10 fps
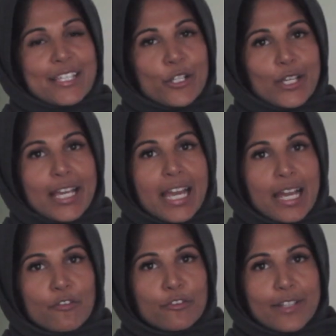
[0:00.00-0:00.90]
little kick
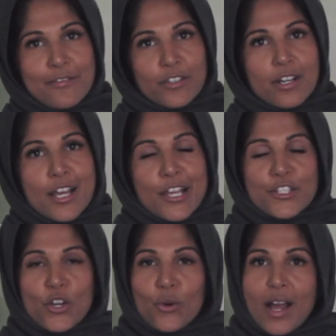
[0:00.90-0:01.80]
of flavor.
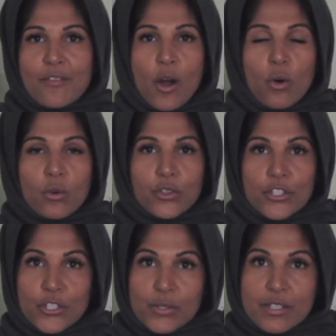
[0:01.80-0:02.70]
So I've got the
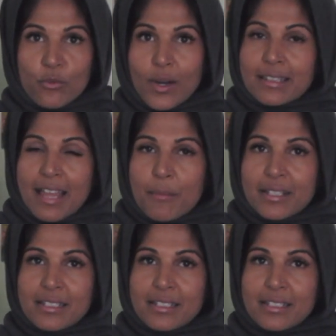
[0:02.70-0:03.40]
juice of 1 lemon